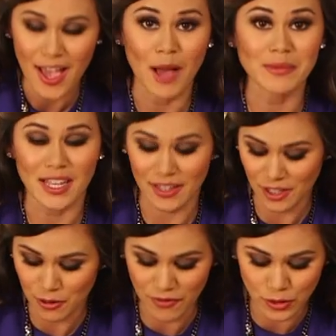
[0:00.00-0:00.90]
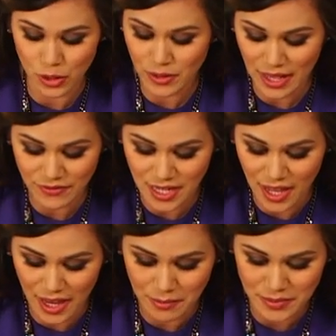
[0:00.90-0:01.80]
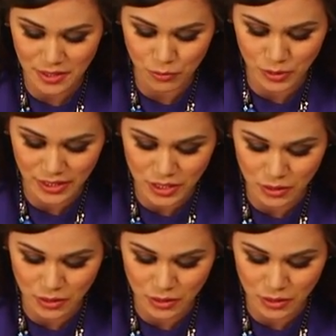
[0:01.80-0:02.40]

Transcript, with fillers: I'm telling you, if you don't have time to really